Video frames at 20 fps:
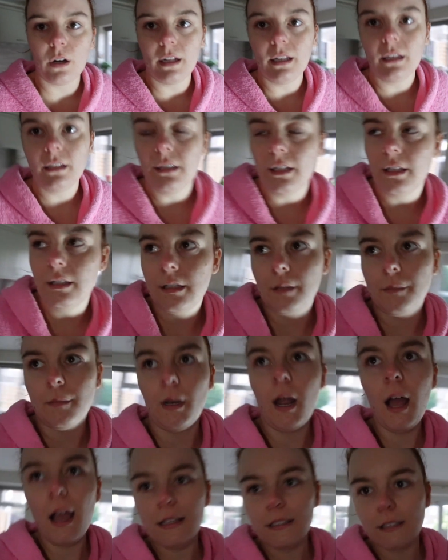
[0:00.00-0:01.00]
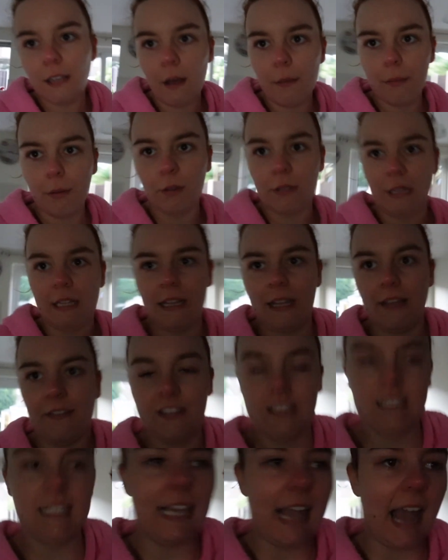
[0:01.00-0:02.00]
I need to turn some lights up on in
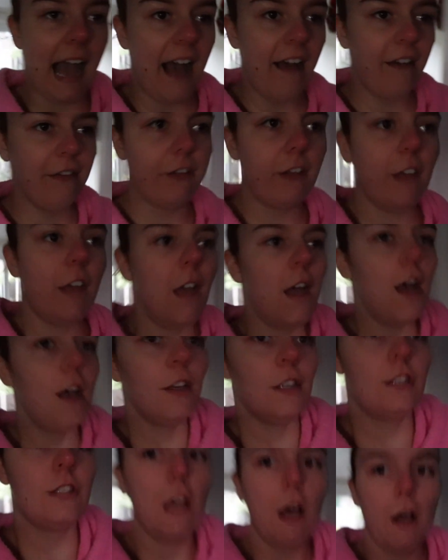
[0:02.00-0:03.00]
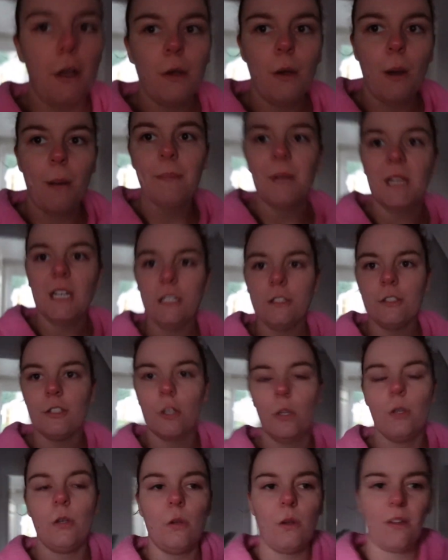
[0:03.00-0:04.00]
this gaff. So I'm gonna
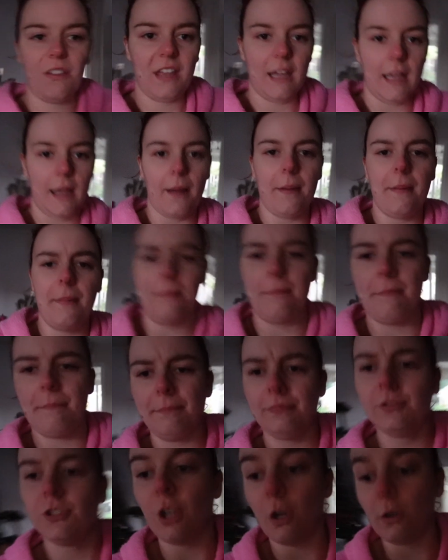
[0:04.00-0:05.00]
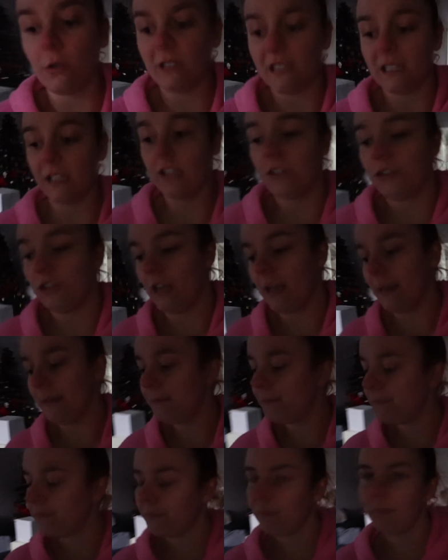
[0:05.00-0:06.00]
do, I think, shoulders at the
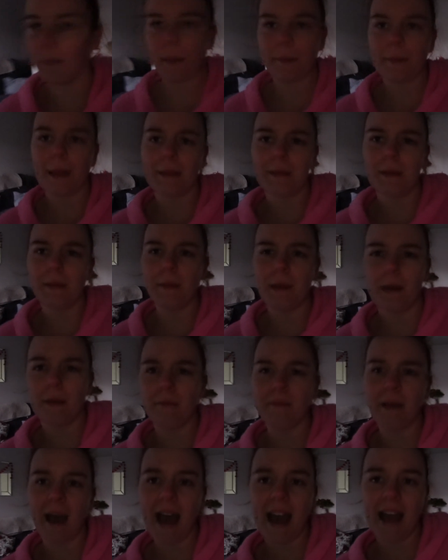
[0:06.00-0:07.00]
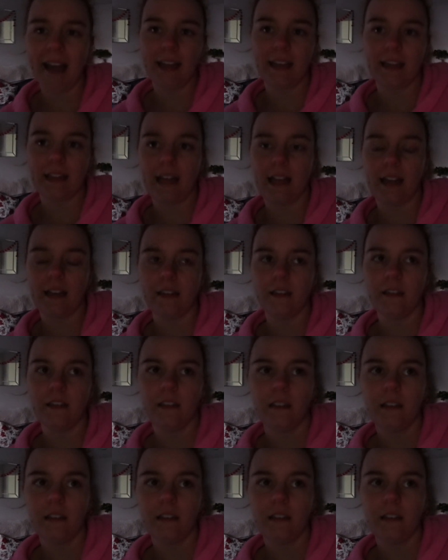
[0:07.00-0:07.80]
gym, maybe a bit of back, and then